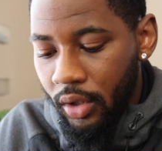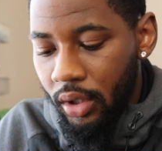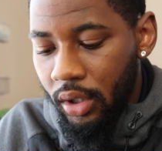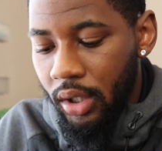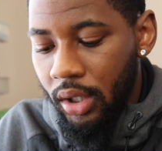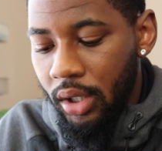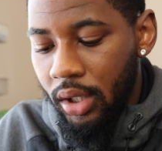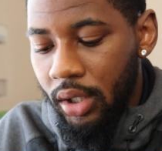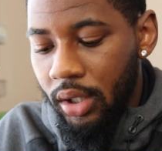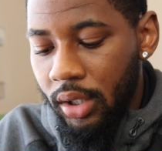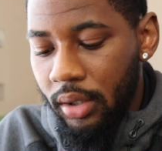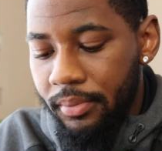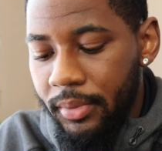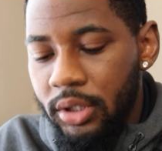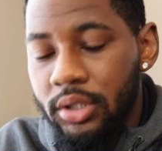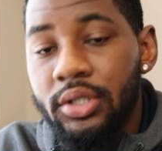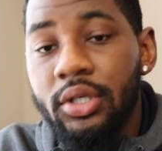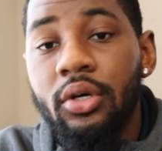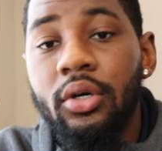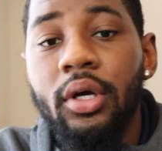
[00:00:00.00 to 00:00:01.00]
Again, let
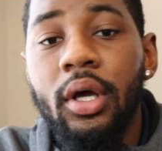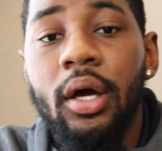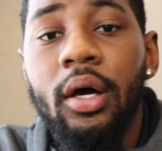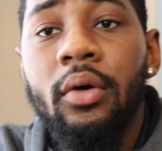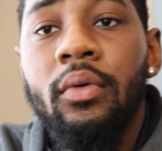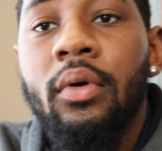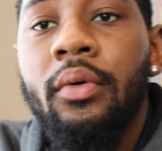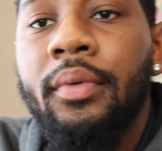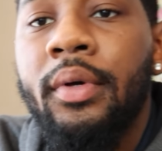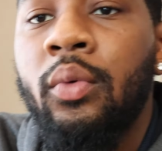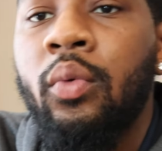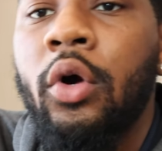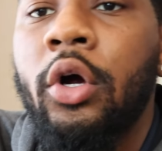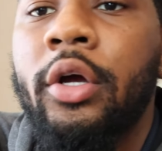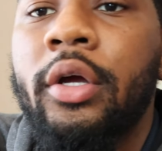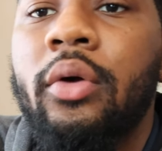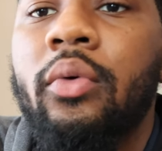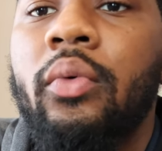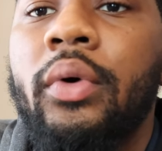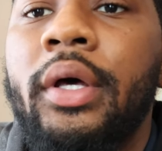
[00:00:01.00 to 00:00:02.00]
me show y'all what we
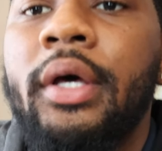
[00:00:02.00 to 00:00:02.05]
working